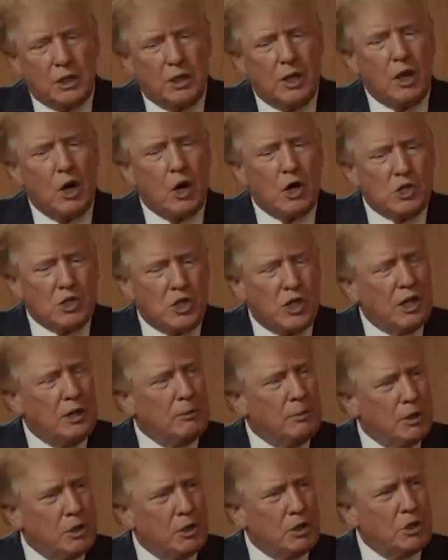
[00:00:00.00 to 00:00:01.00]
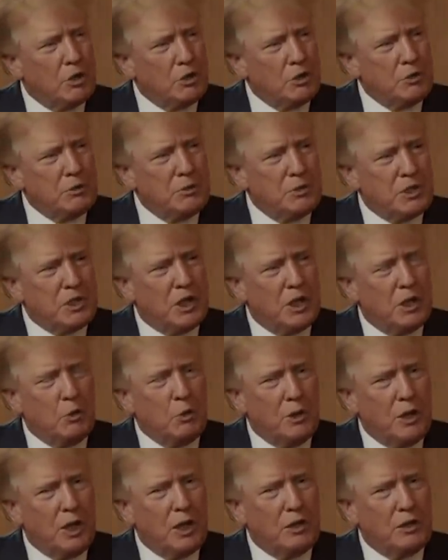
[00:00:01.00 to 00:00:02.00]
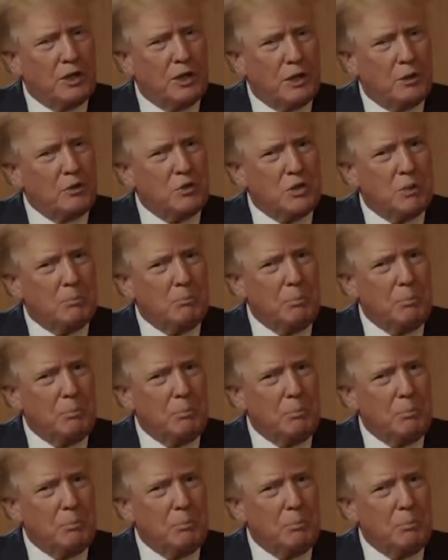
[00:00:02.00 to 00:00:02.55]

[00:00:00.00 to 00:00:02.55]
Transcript: uh, they are saying Merry Christmas again. We got that. That was a